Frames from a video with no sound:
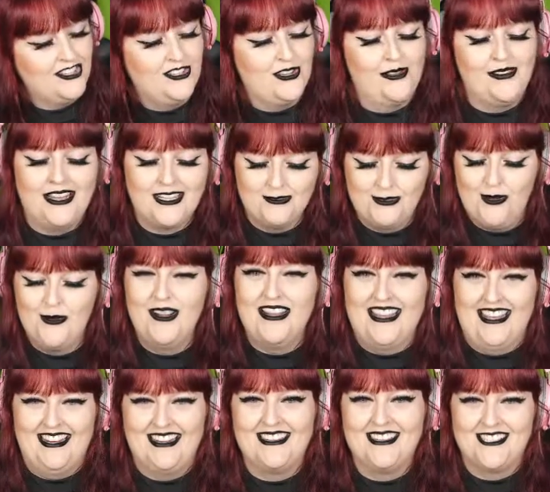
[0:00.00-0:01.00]
So that's what we're
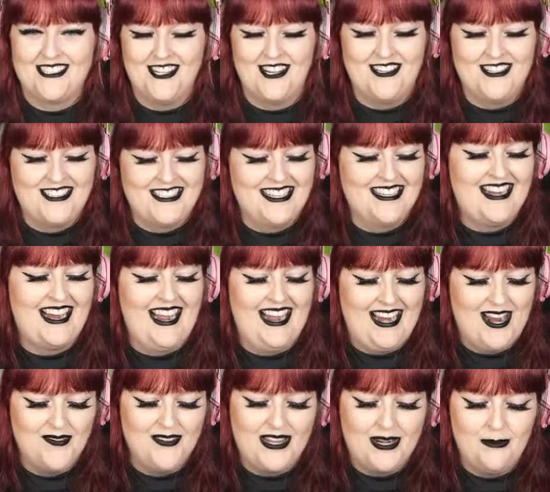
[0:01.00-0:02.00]
going to do today.
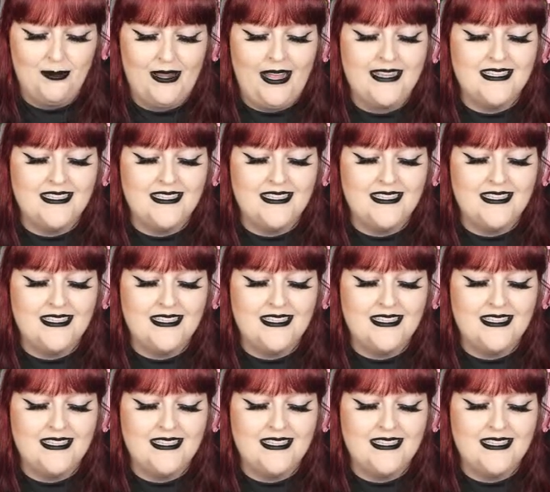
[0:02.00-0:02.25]
I'm going to place